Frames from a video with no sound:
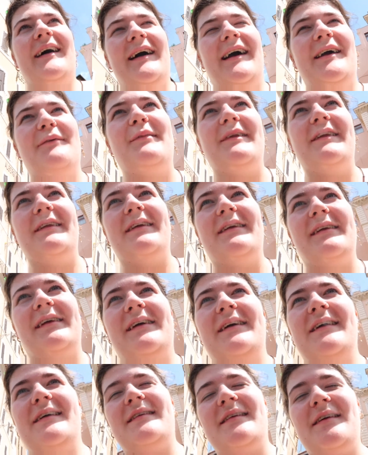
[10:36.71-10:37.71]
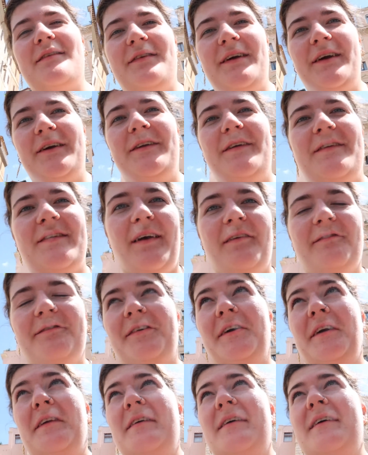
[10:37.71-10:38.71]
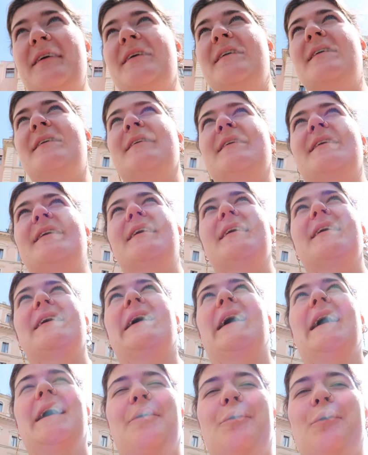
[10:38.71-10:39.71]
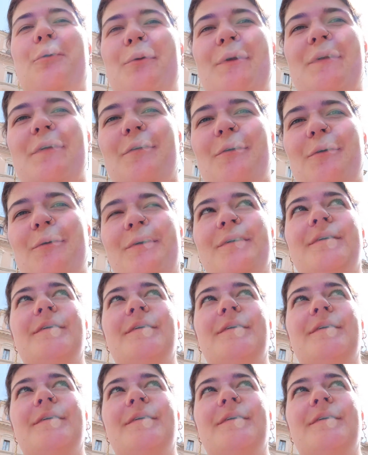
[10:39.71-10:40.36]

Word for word: I'm in severe discomfort. I don't know what to do.